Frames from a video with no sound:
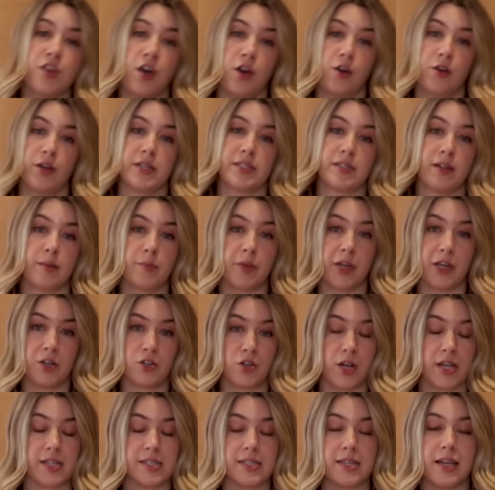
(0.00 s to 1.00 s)
So it's time to get
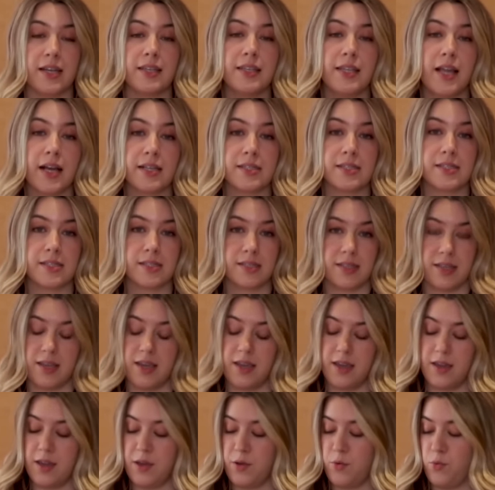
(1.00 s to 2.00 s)
dressed. Let's
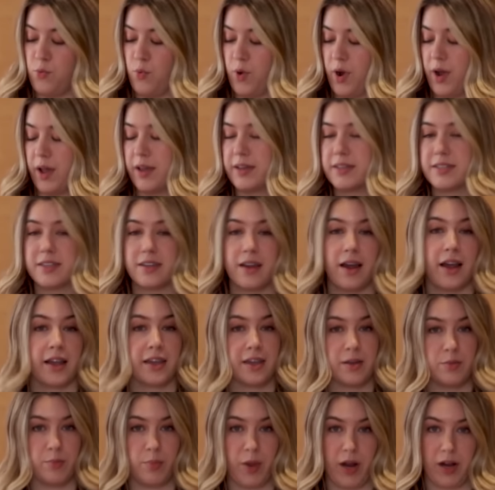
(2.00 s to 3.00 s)
see what I
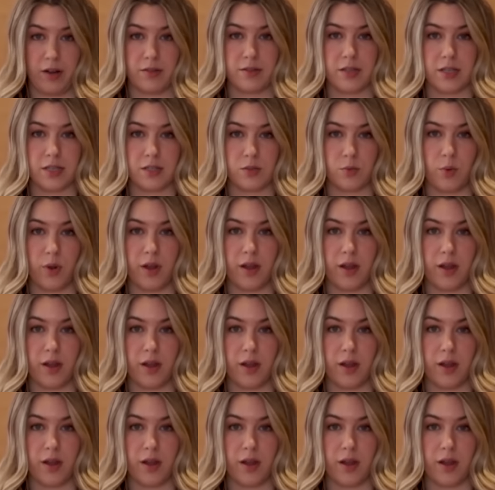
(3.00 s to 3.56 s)
can pair this